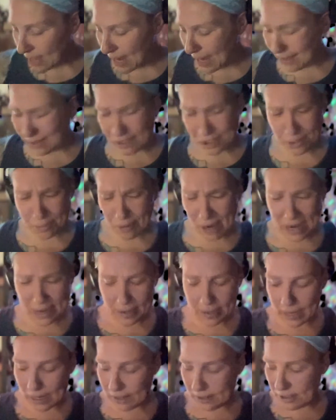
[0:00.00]
I
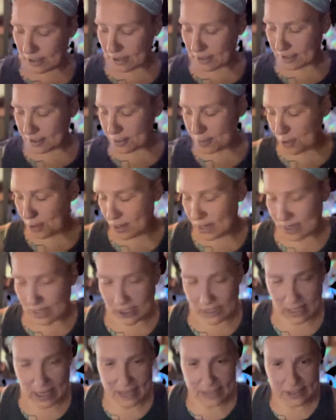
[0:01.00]
look this morning
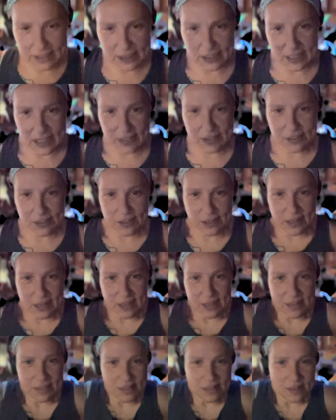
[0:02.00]
at, like, 6. There ain't
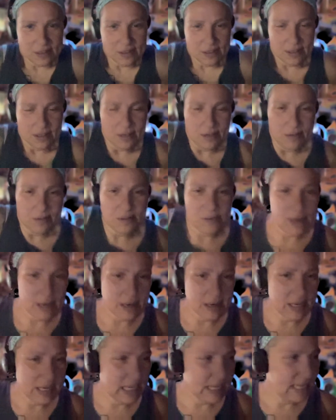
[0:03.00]
nothing on the news
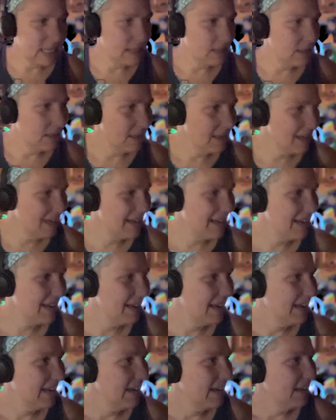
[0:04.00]
about it yet.
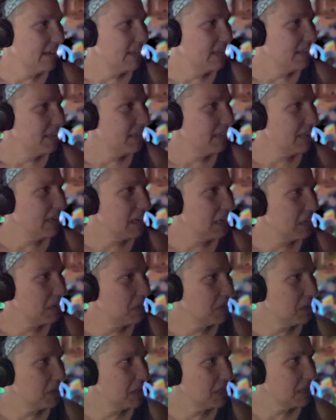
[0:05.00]
They ain't
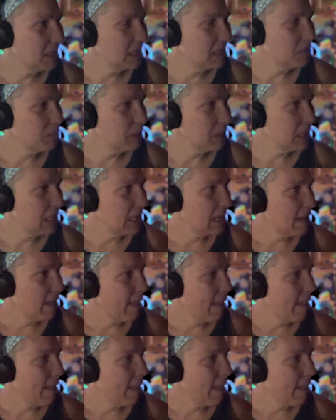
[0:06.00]
on it like me.